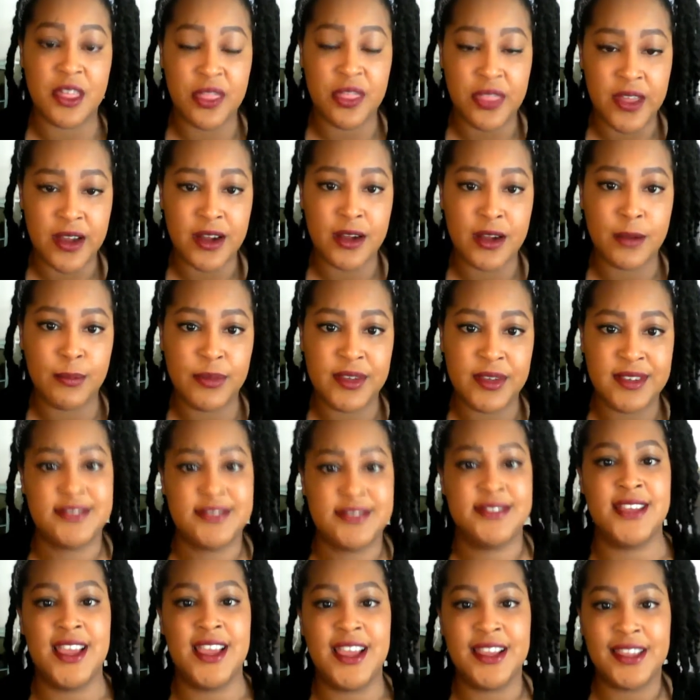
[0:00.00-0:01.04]
a
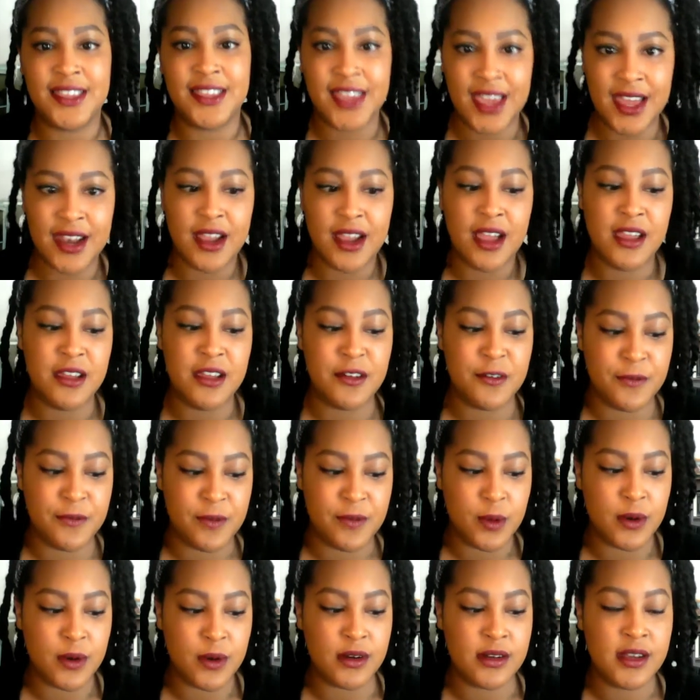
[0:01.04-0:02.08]
therapist and can I
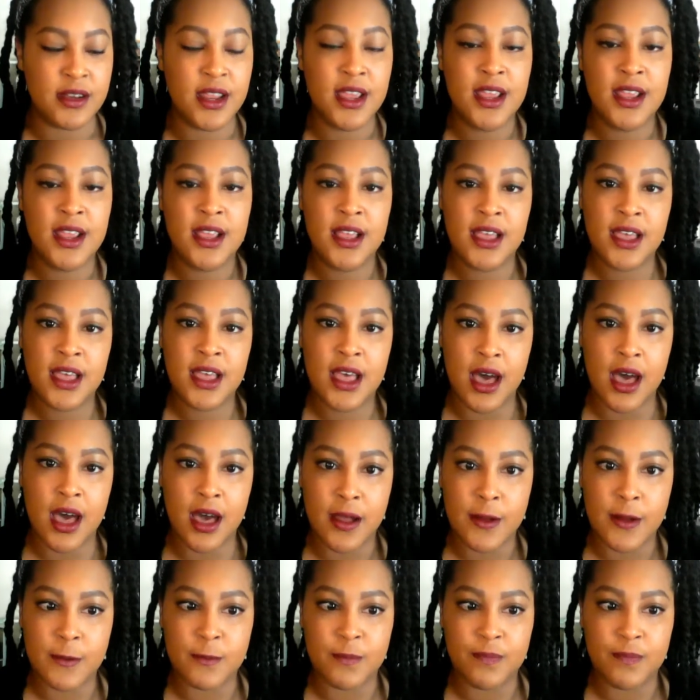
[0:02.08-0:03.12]
afford
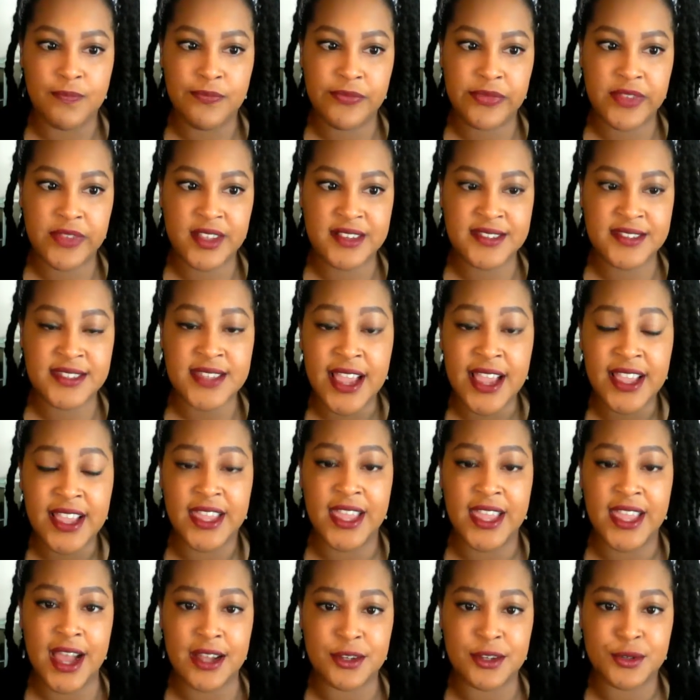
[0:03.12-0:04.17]

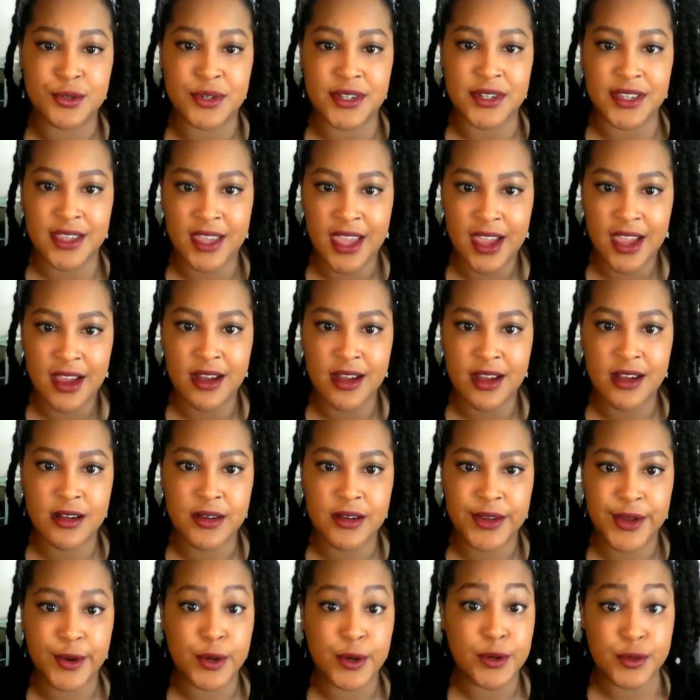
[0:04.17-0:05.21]
psychiatric
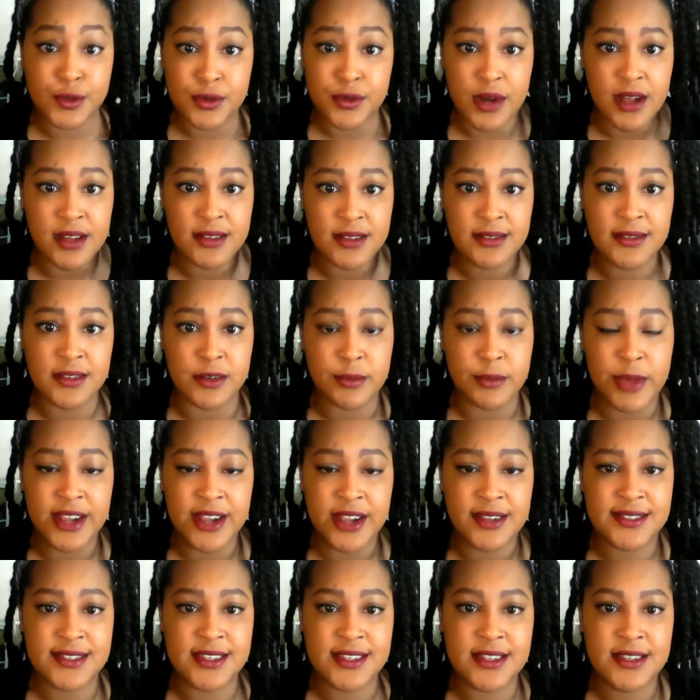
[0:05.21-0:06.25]
care or drugs or
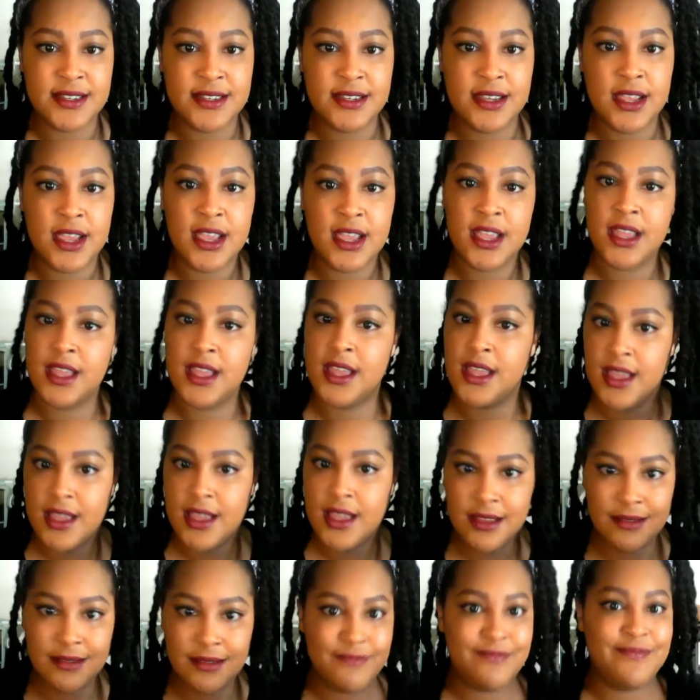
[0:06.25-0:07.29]
medicine?
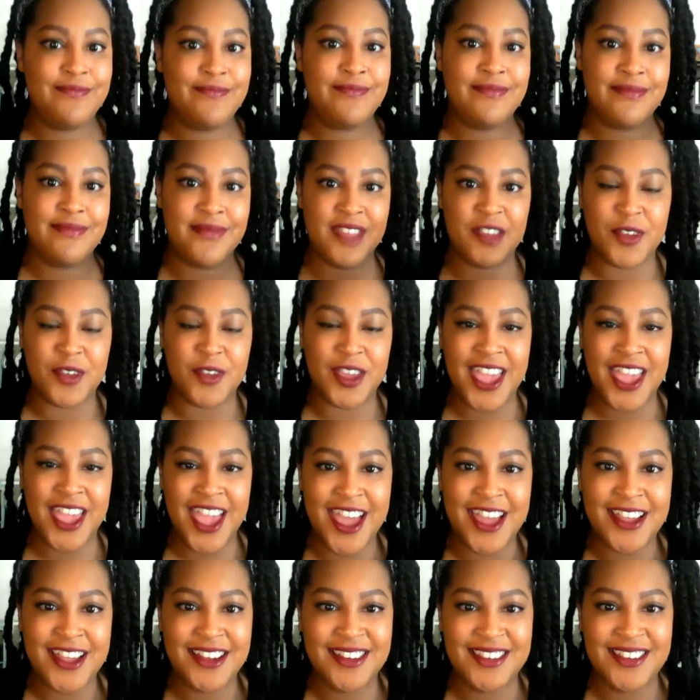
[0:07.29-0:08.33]
If you
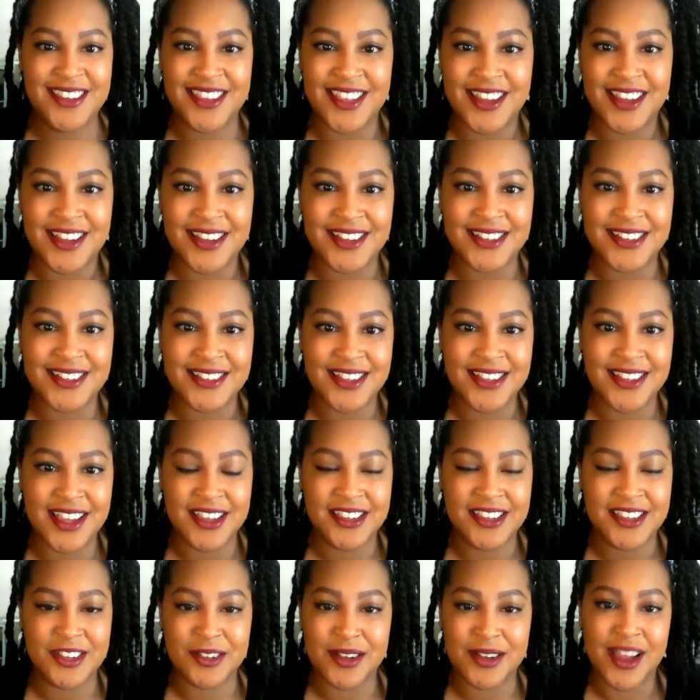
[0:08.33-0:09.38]
can't, then
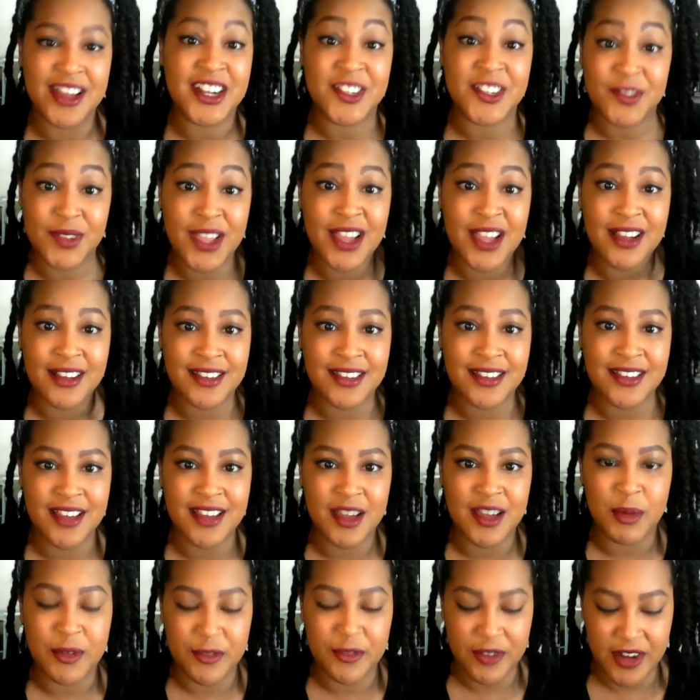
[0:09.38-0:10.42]
you're out of luck,
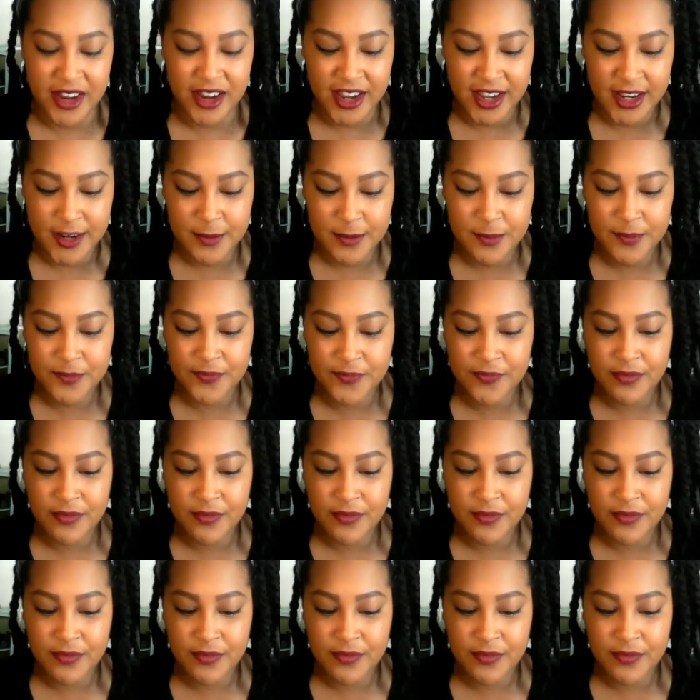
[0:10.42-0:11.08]
I'm afraid.